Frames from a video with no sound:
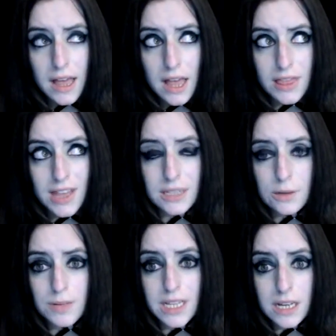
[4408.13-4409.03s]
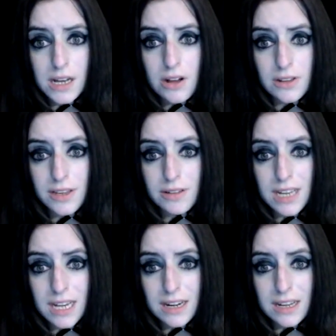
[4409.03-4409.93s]
that's really all you
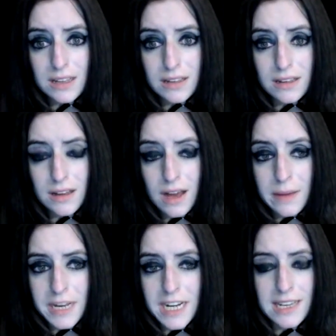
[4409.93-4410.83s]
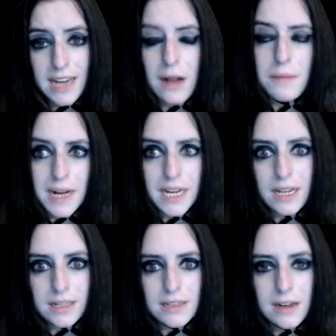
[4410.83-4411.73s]
need. I mean, yeah, money
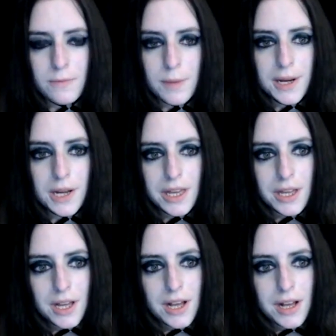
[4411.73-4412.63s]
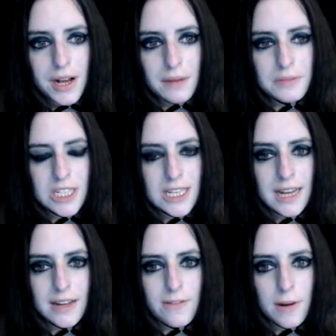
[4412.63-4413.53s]
and stuff, but I'm just
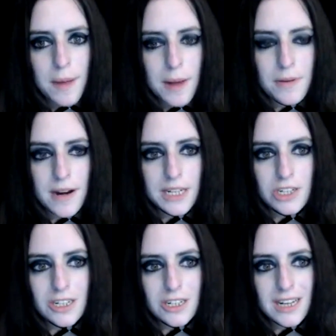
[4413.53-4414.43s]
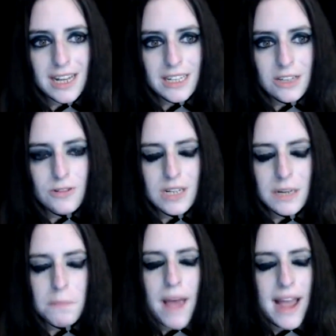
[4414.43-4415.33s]
saying for preparation, you
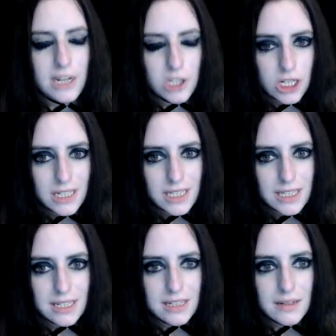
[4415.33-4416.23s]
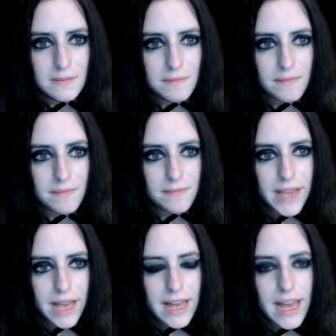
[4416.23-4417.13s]
need patience
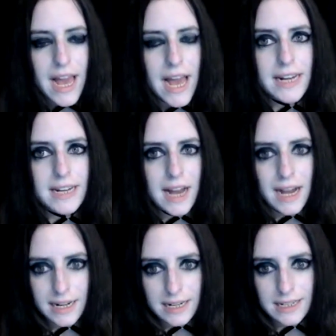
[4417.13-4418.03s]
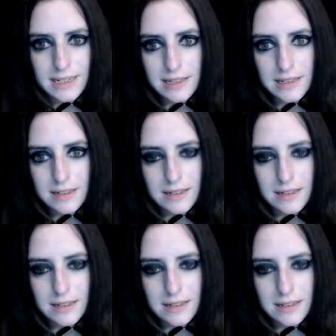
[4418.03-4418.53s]
and kindness.